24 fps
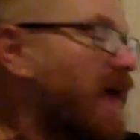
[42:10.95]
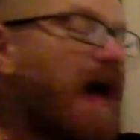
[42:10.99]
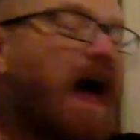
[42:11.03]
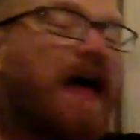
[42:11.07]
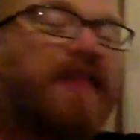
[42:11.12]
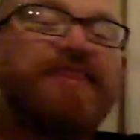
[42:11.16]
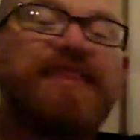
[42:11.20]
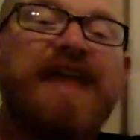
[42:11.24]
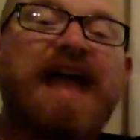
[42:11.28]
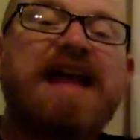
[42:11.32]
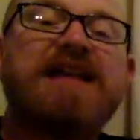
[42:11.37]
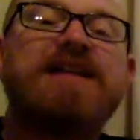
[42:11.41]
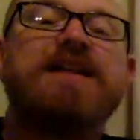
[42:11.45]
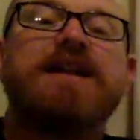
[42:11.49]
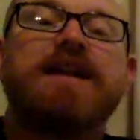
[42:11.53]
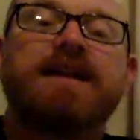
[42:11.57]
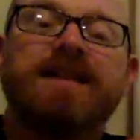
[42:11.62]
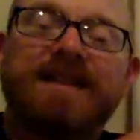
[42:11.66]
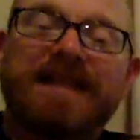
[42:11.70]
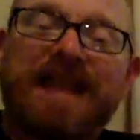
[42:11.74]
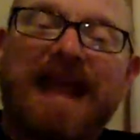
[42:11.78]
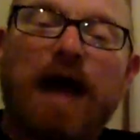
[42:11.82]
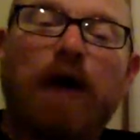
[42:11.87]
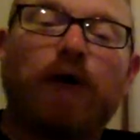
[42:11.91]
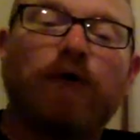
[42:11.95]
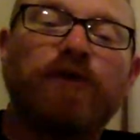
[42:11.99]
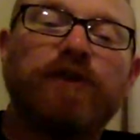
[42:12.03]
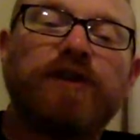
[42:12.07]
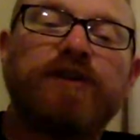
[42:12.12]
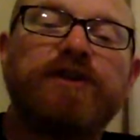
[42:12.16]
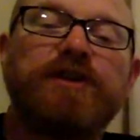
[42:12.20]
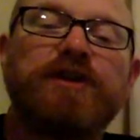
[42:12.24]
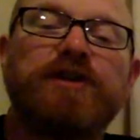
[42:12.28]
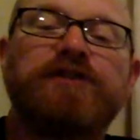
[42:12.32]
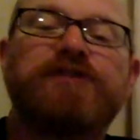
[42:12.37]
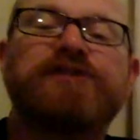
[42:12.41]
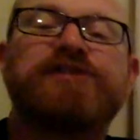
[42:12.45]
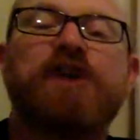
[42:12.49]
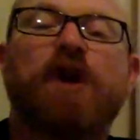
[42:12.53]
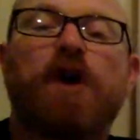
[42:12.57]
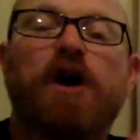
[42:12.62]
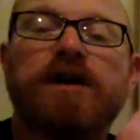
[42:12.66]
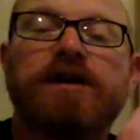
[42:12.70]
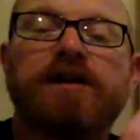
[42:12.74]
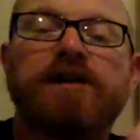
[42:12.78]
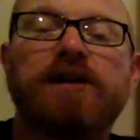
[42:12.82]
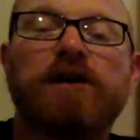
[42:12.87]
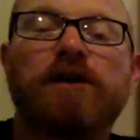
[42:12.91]
and then get on the new
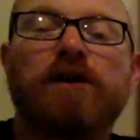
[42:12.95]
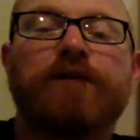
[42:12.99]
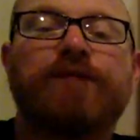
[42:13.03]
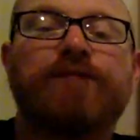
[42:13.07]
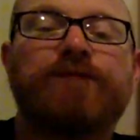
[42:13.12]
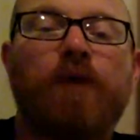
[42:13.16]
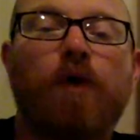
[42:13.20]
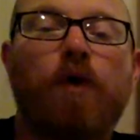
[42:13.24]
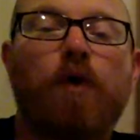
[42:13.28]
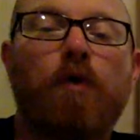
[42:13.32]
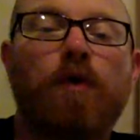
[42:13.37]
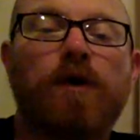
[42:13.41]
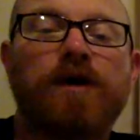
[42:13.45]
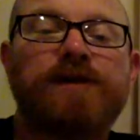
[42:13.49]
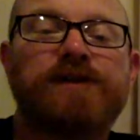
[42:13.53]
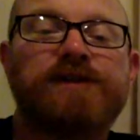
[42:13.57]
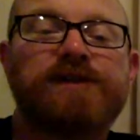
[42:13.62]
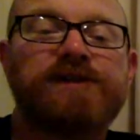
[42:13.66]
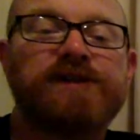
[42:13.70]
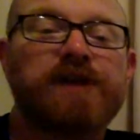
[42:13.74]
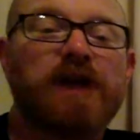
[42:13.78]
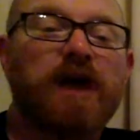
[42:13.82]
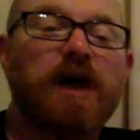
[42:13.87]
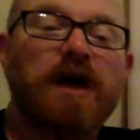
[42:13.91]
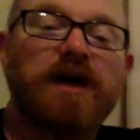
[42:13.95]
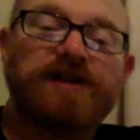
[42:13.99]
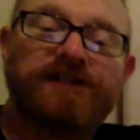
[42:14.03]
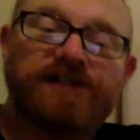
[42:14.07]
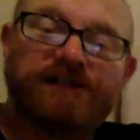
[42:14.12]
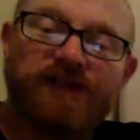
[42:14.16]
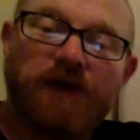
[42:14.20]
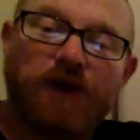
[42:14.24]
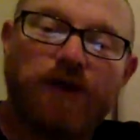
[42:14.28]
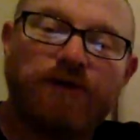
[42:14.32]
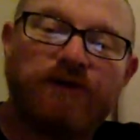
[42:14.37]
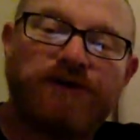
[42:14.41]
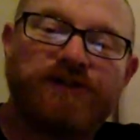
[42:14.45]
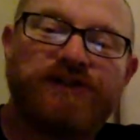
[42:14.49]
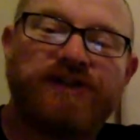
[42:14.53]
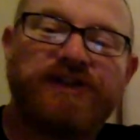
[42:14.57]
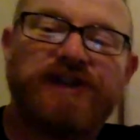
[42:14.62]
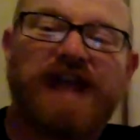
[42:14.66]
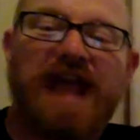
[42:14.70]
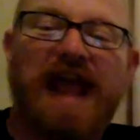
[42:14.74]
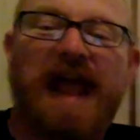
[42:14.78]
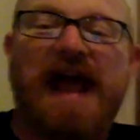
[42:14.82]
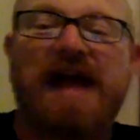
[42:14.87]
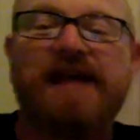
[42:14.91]
side, look forwards as soon as you
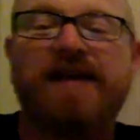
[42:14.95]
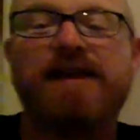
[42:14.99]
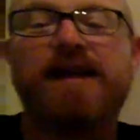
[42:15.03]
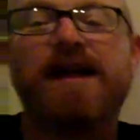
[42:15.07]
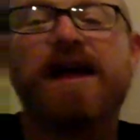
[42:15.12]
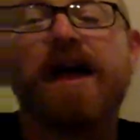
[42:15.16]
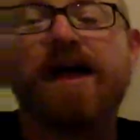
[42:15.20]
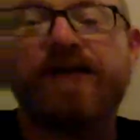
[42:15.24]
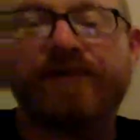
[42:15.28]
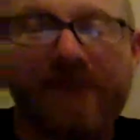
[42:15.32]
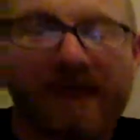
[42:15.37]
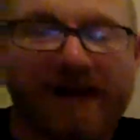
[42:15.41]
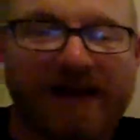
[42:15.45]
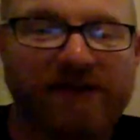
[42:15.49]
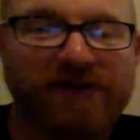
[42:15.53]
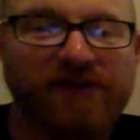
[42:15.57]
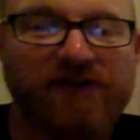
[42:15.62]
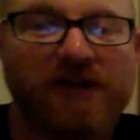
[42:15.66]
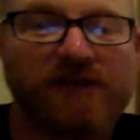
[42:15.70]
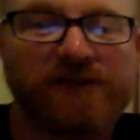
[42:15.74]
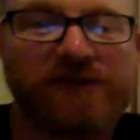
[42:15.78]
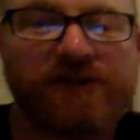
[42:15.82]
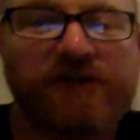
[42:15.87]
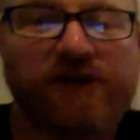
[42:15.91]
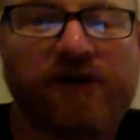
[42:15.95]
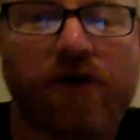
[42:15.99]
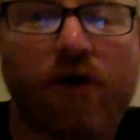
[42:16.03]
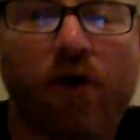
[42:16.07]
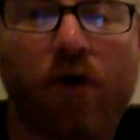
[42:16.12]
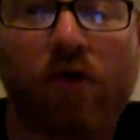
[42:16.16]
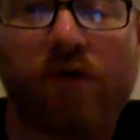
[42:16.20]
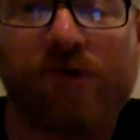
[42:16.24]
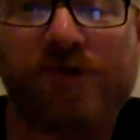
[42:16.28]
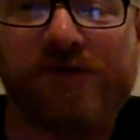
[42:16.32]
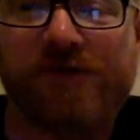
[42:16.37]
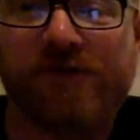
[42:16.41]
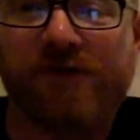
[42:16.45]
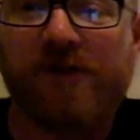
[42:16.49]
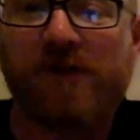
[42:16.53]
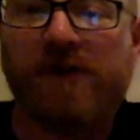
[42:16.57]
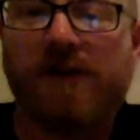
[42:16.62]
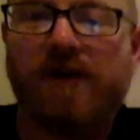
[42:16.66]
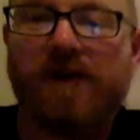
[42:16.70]
can, then adjust your course.